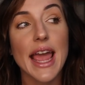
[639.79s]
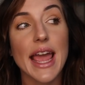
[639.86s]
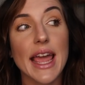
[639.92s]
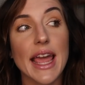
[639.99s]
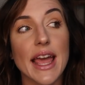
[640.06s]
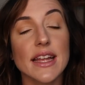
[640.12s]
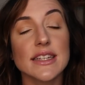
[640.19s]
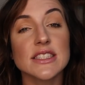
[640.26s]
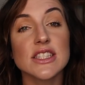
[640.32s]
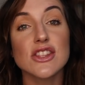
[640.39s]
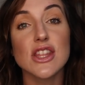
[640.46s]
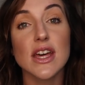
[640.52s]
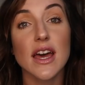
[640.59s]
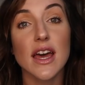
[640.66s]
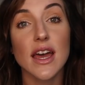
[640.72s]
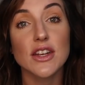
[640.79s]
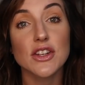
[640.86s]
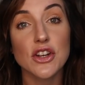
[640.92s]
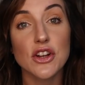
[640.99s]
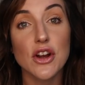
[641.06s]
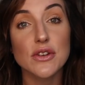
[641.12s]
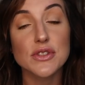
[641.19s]
And the
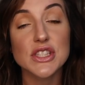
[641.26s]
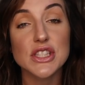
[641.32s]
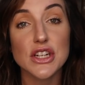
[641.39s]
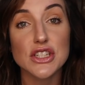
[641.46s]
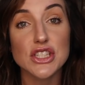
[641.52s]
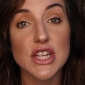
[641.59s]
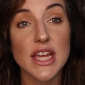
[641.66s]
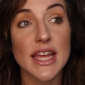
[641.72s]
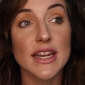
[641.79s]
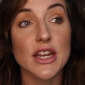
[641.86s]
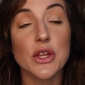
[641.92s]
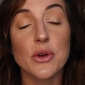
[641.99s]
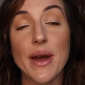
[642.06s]
neurosurgeon